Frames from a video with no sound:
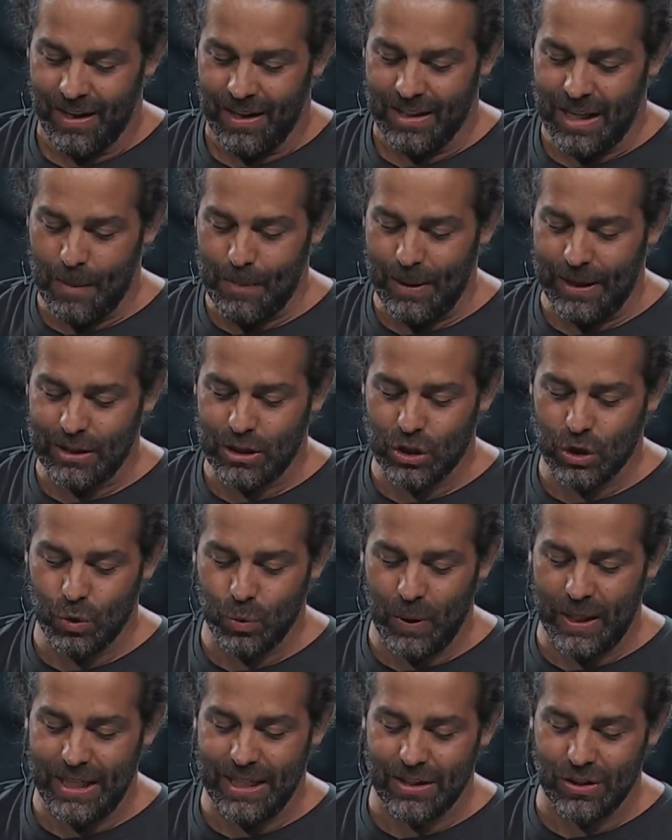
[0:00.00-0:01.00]
They bring
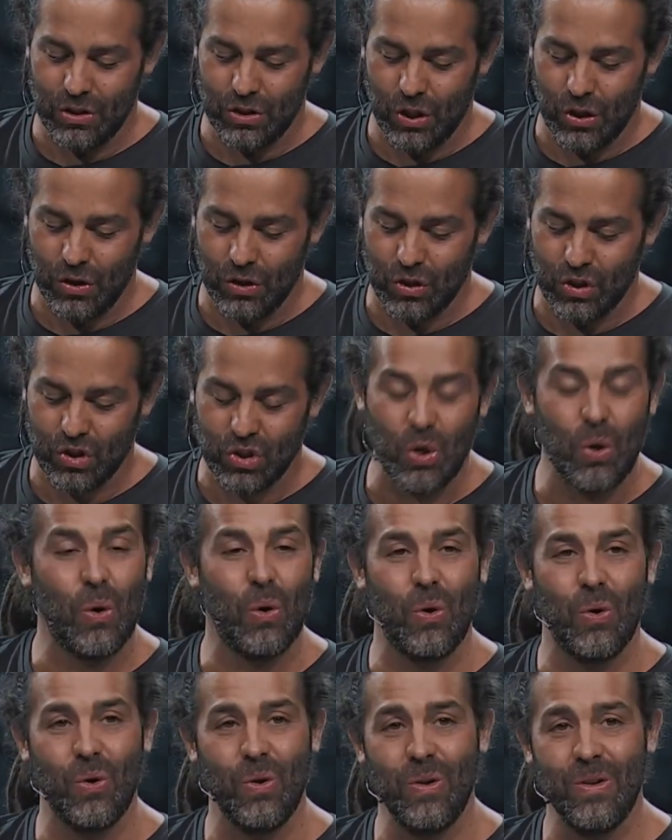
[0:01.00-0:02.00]
sweetness to the
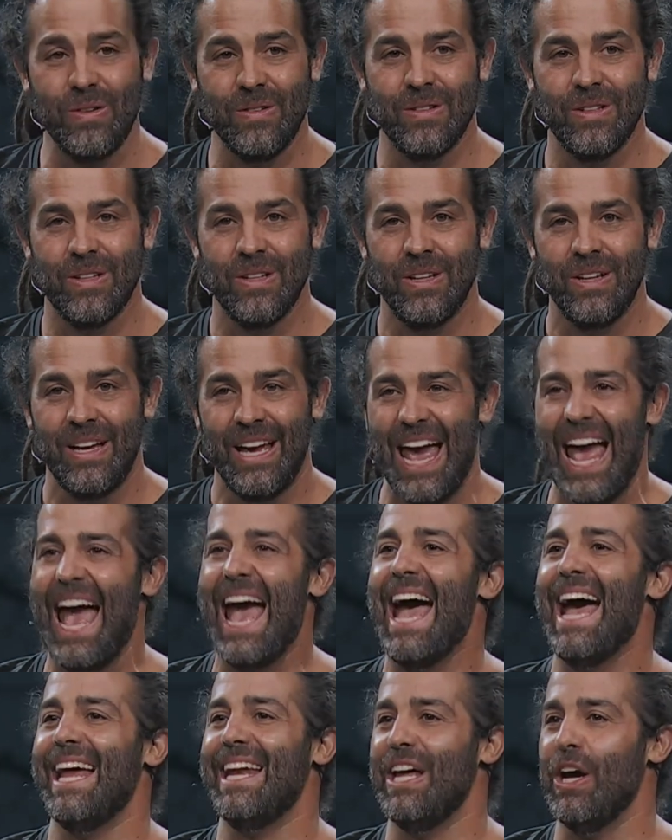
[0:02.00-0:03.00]
soul
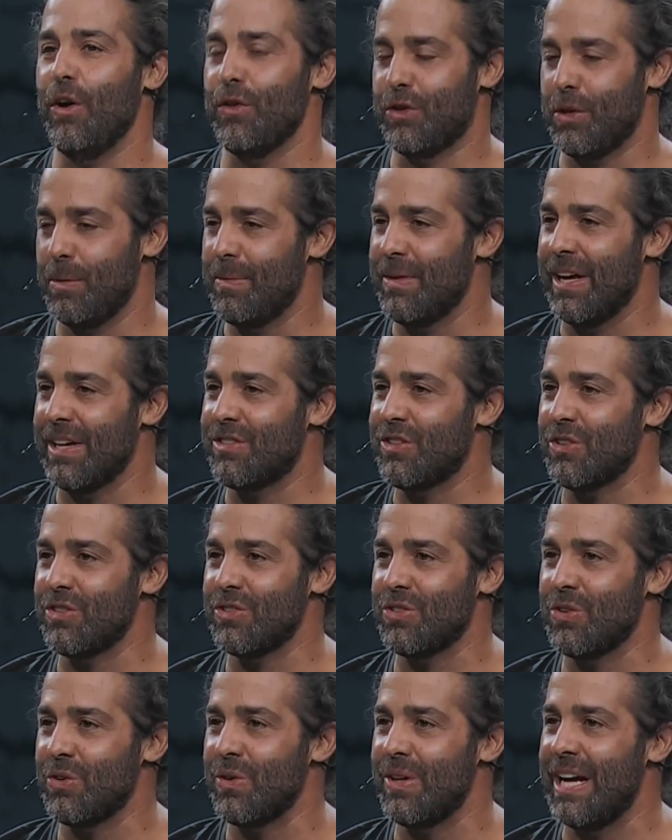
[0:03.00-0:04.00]
and health. Like so,
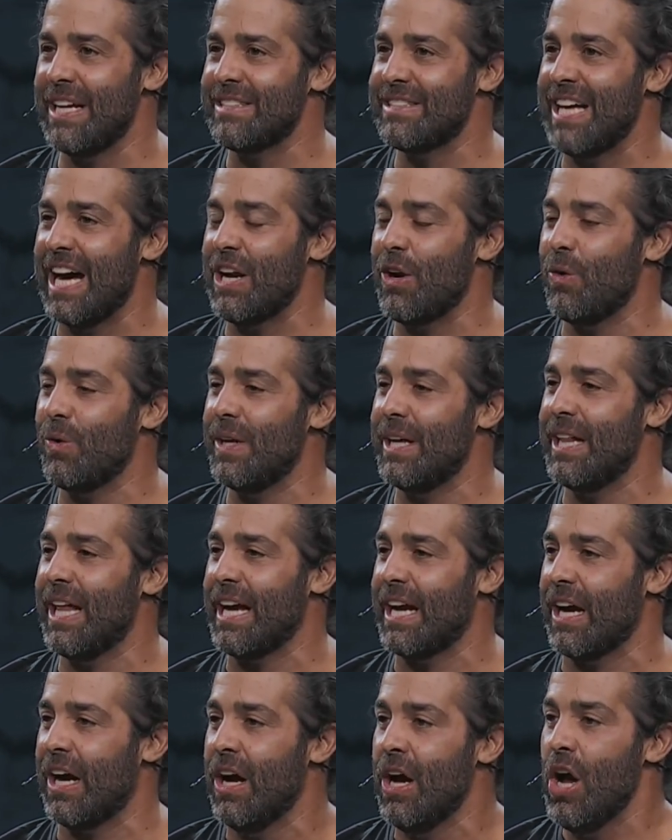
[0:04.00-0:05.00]
so it's not only
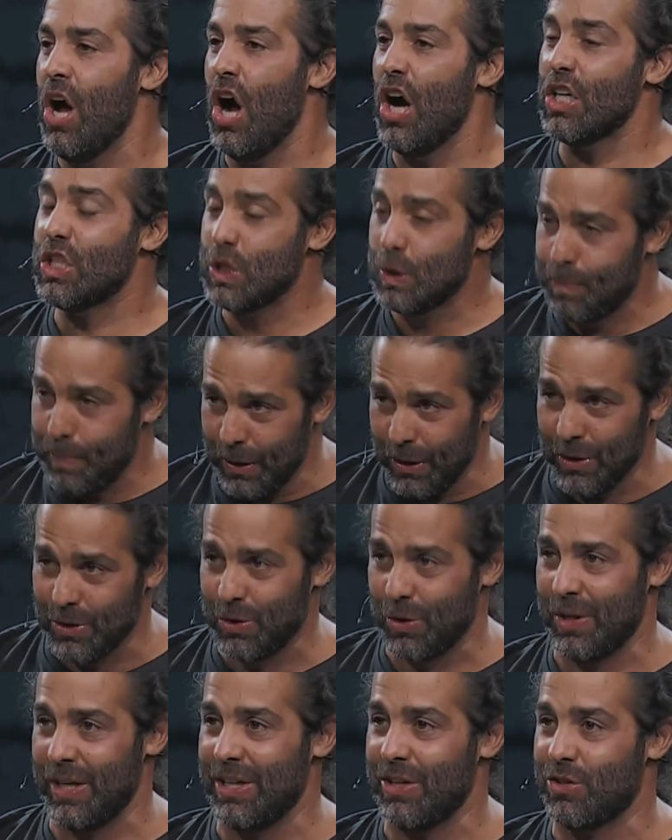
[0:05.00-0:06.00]
like a, a
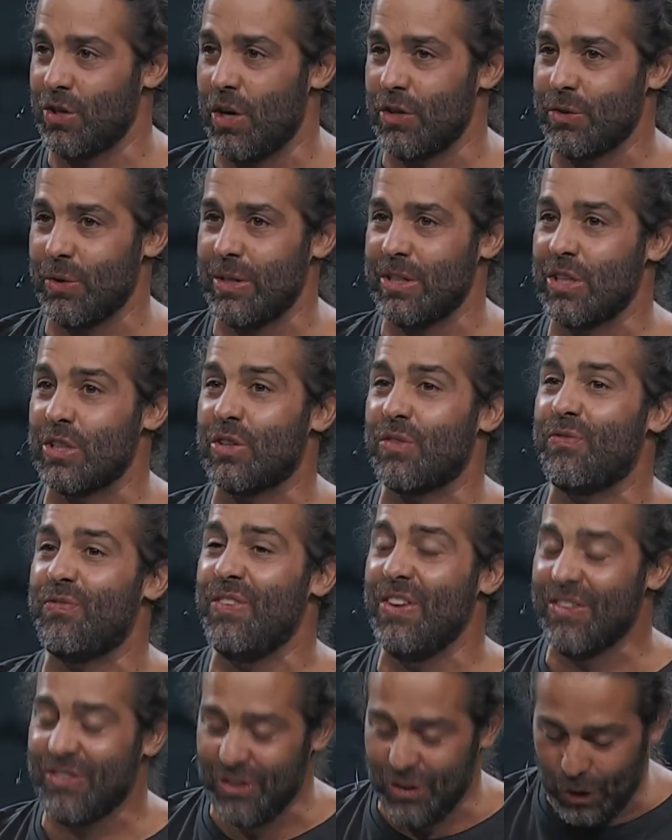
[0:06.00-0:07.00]
spiritual thing, there's also there's
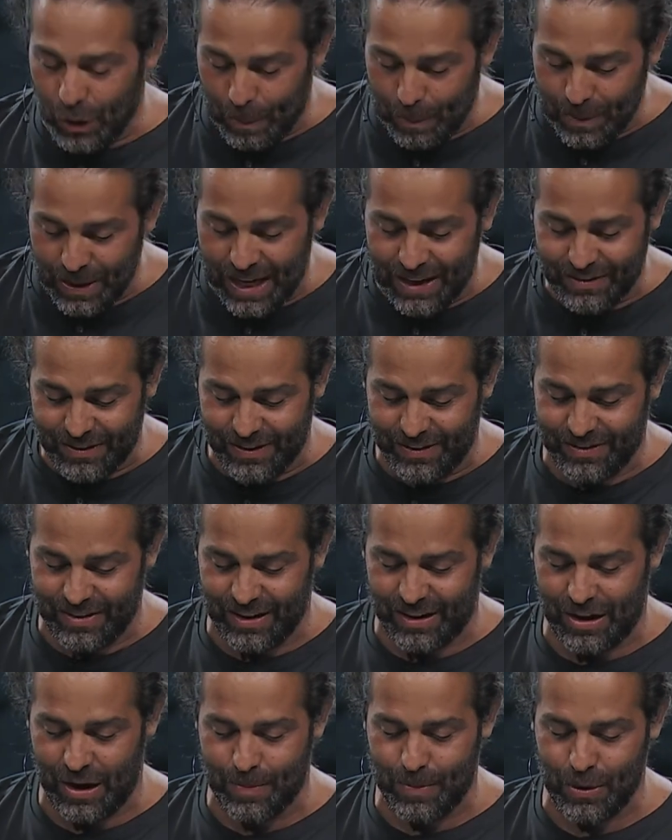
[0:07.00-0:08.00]
physical blessings
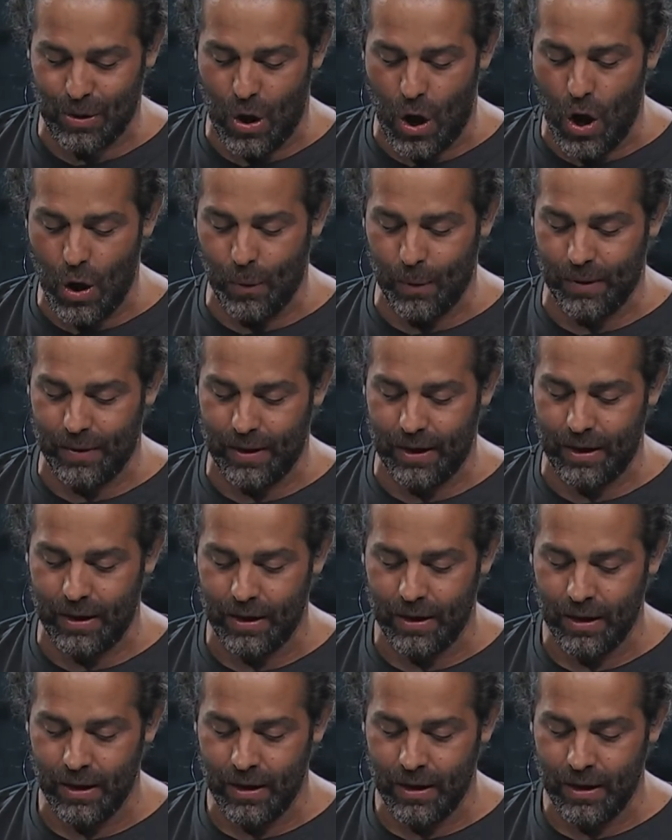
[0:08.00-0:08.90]
that come along with it.